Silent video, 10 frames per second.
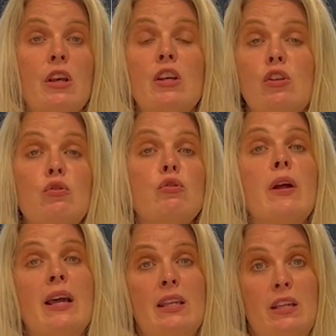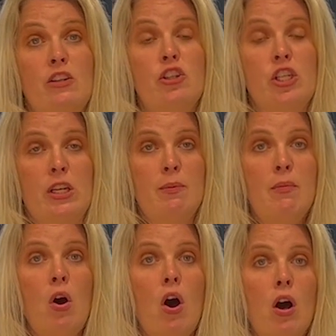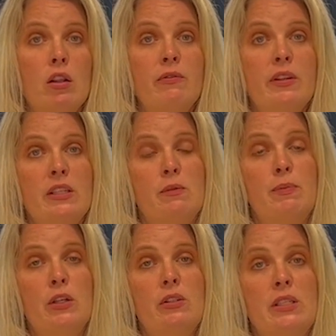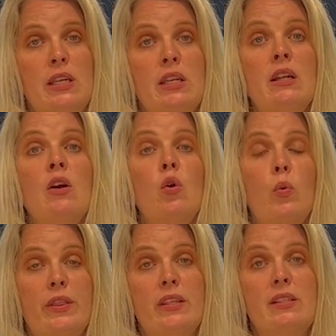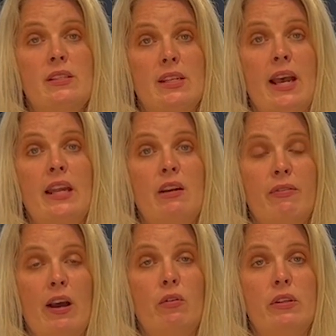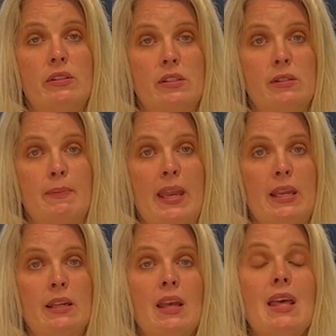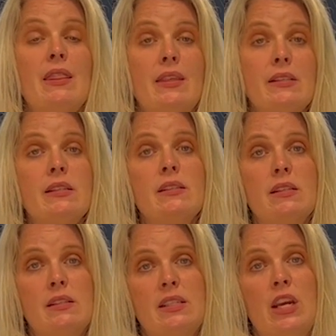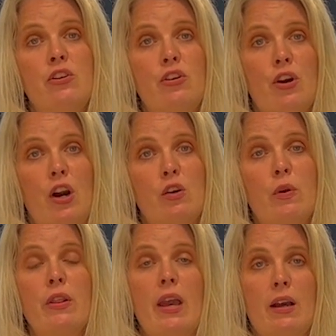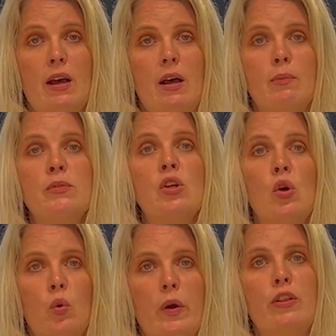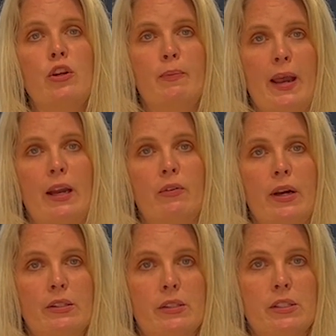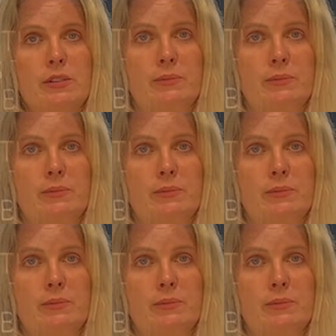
You do not need a shim. All of it is built in with the design of how this is made. This is the standard hardware that comes with your backrest.